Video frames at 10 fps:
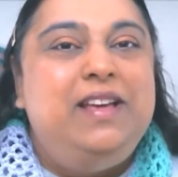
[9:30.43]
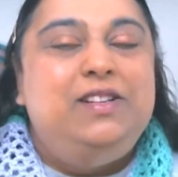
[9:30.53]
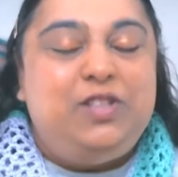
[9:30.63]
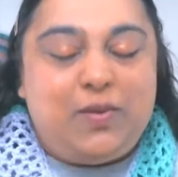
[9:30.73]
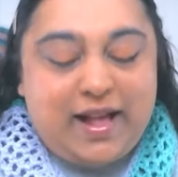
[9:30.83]

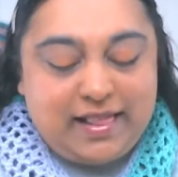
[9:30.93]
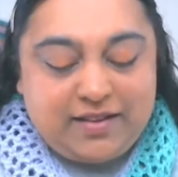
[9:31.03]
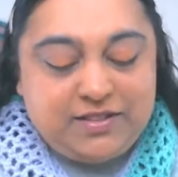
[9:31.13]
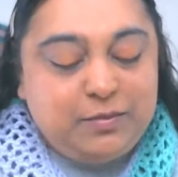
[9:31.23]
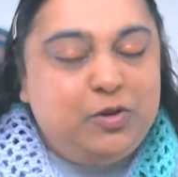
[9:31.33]
So I'll
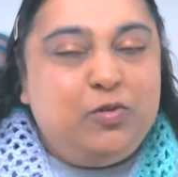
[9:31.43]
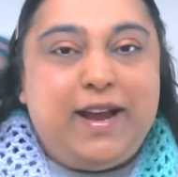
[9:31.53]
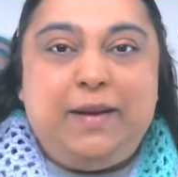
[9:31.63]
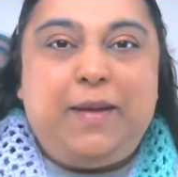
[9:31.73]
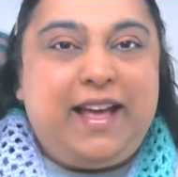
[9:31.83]
have some
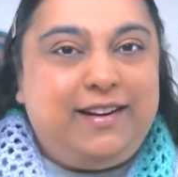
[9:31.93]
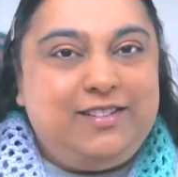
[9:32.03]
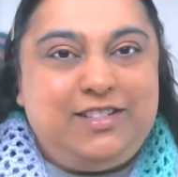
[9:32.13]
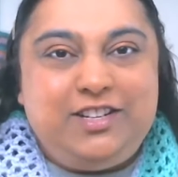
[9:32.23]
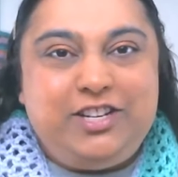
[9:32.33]
great
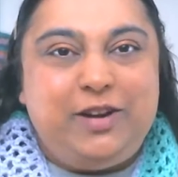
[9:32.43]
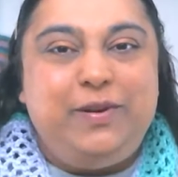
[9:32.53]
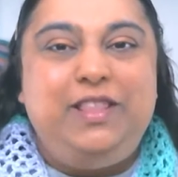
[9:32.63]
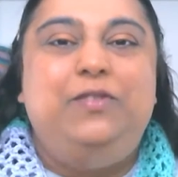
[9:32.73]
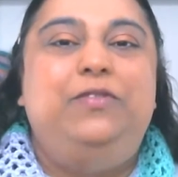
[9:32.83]
patterns to share
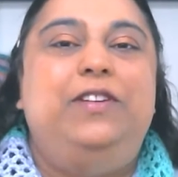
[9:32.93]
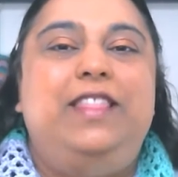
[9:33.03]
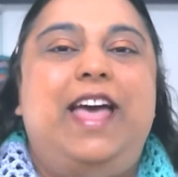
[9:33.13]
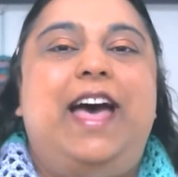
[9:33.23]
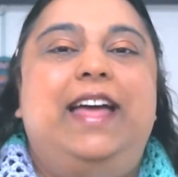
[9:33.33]
with you for
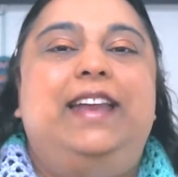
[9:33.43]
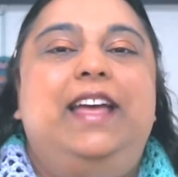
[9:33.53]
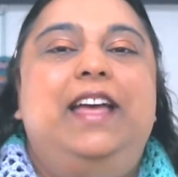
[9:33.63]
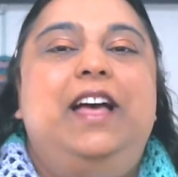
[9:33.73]
that.